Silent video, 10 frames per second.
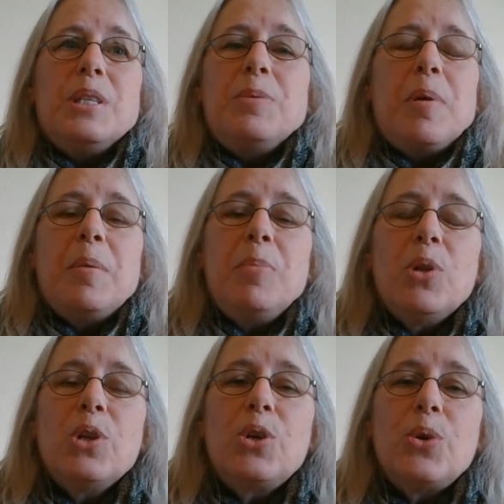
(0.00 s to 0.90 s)

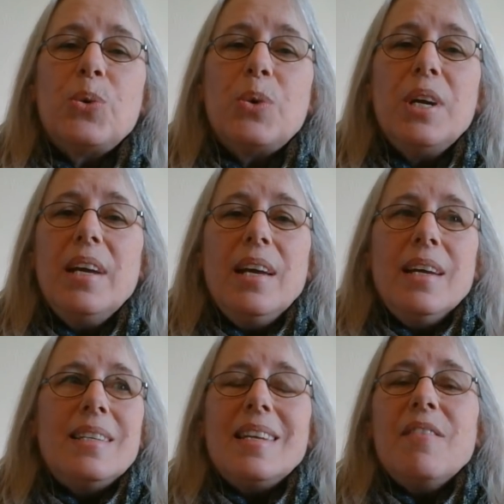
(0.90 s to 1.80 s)
people who
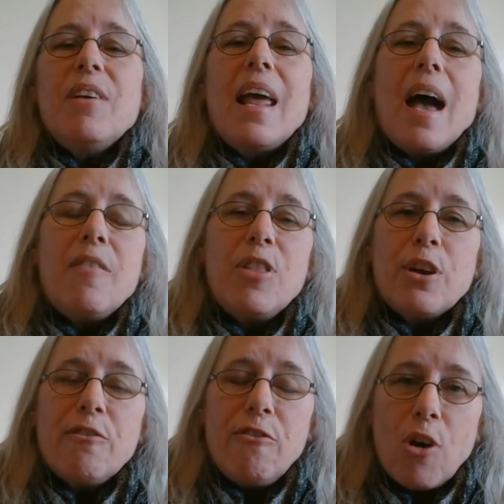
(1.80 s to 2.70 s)
didn't even have
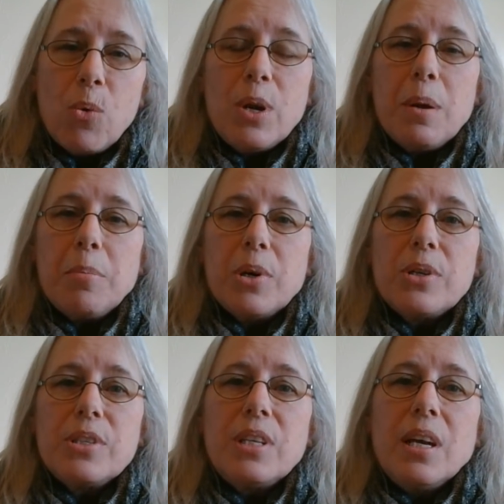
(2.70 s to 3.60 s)
their phone
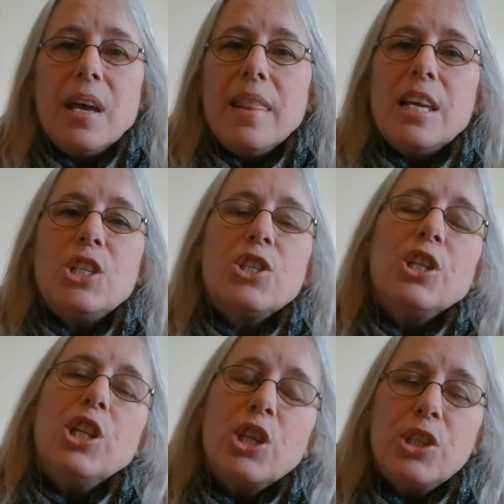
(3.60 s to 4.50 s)
numbers, they just
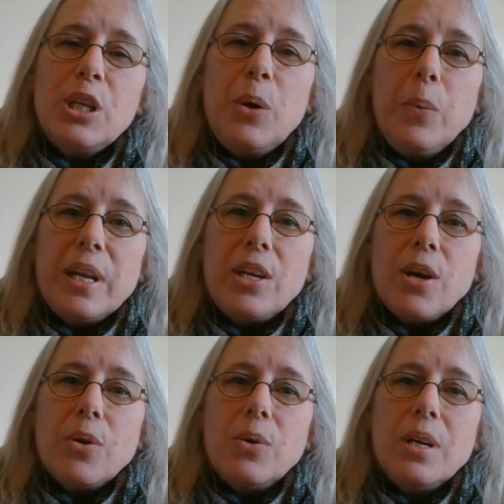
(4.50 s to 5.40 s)
looked in a
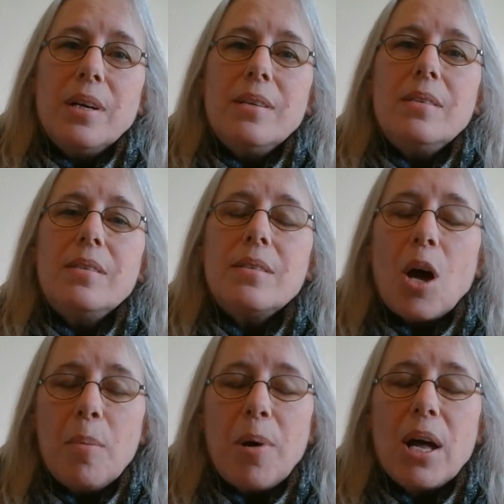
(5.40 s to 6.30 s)
window,
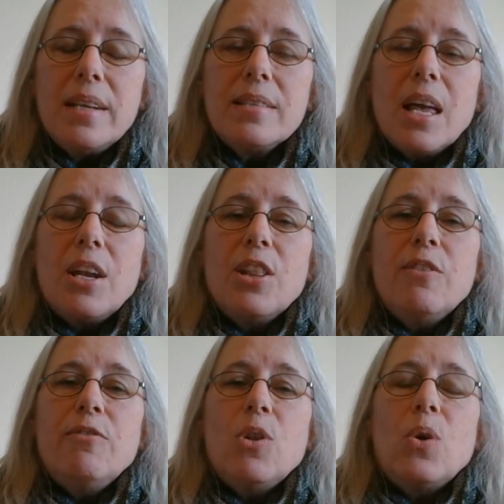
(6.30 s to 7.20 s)
saw bodies lying on the
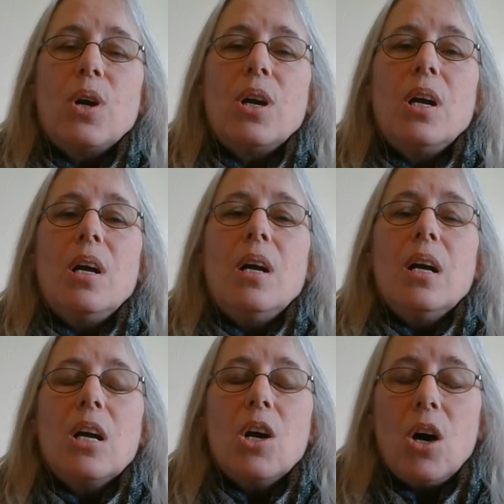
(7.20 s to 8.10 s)
floor,
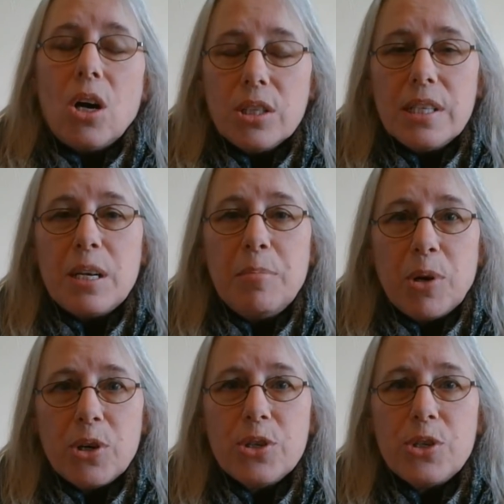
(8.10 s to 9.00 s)
called it a
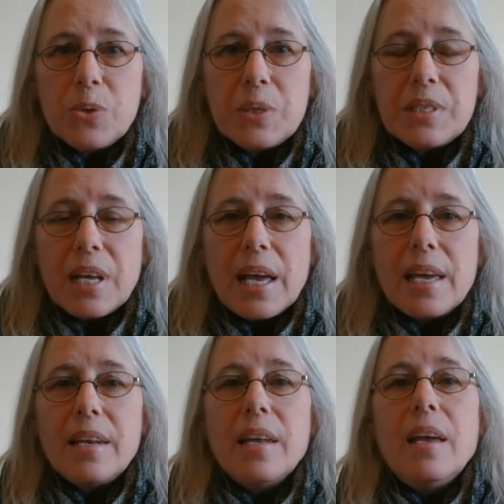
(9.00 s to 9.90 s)

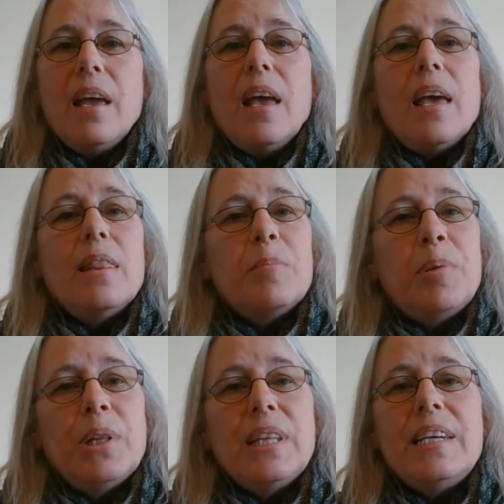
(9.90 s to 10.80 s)
murder-suicide, and the
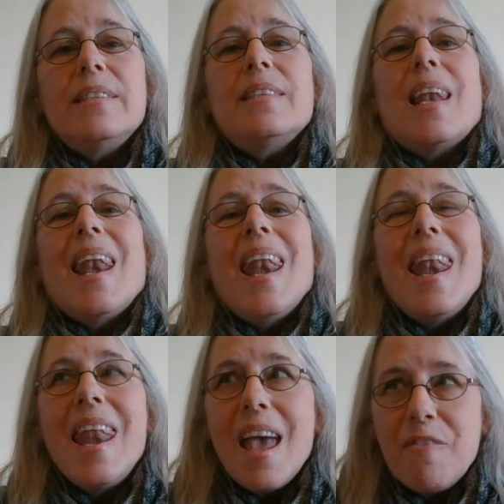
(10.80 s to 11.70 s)
police
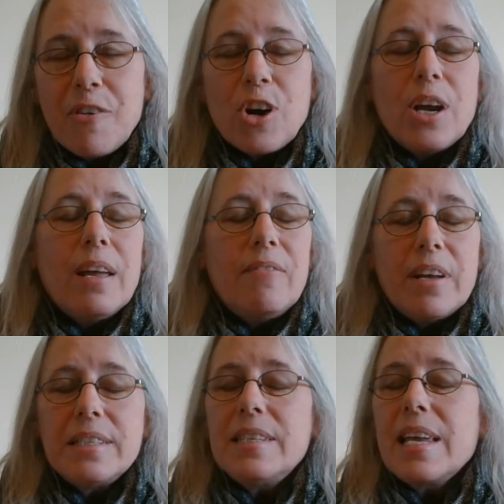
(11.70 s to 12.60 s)
never
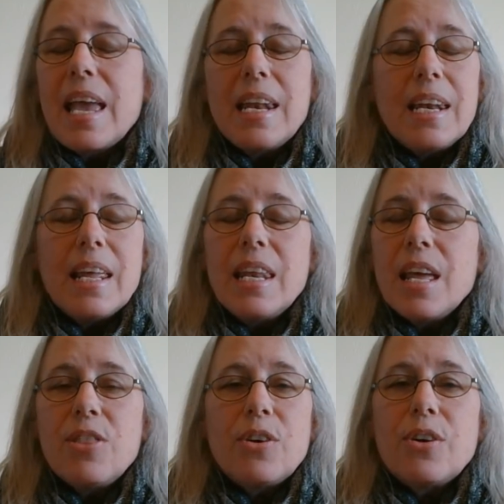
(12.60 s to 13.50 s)
investigated any
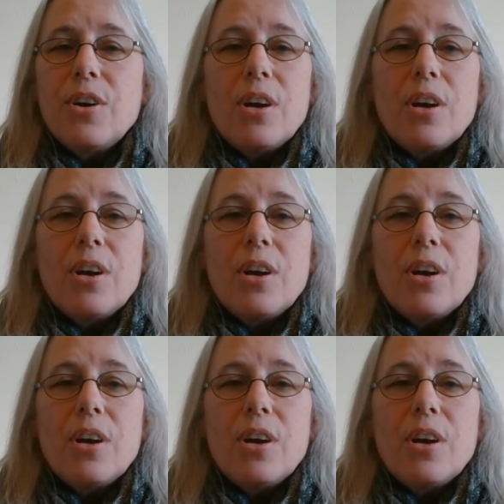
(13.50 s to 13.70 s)
other